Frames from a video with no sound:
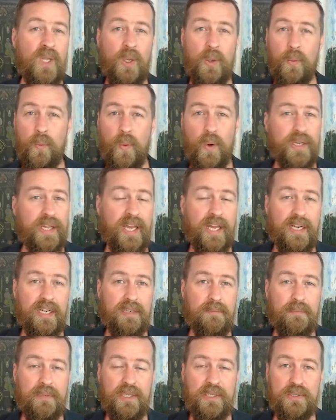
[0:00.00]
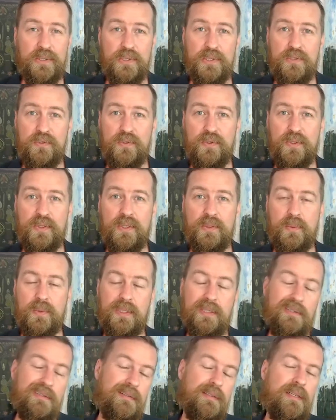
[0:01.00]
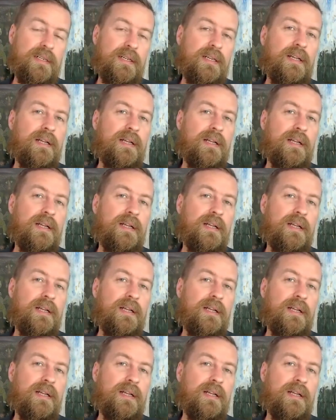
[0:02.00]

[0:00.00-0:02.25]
What can it be used for? Well,